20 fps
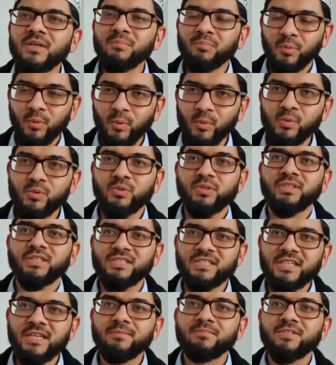but also at the
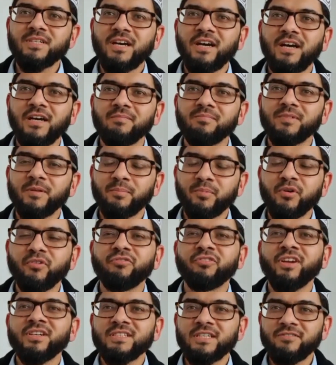same time the
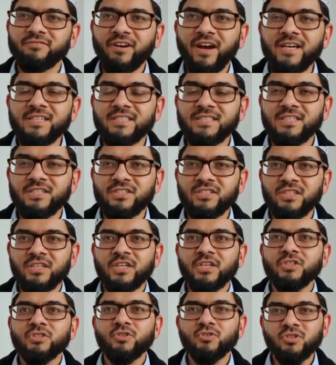prophet has advised us
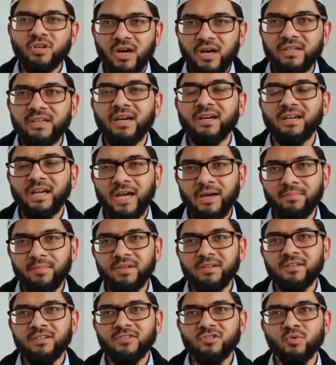to tie our camel
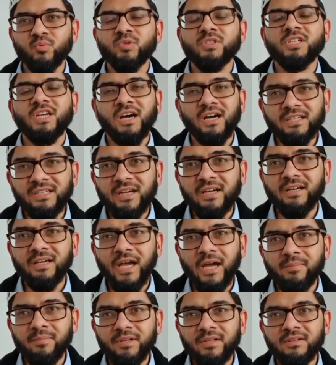so we tie our
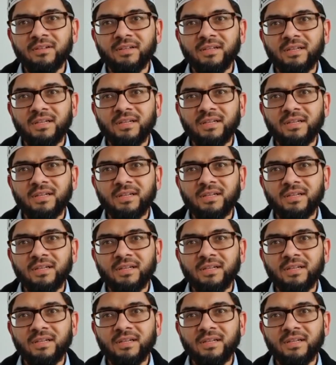camel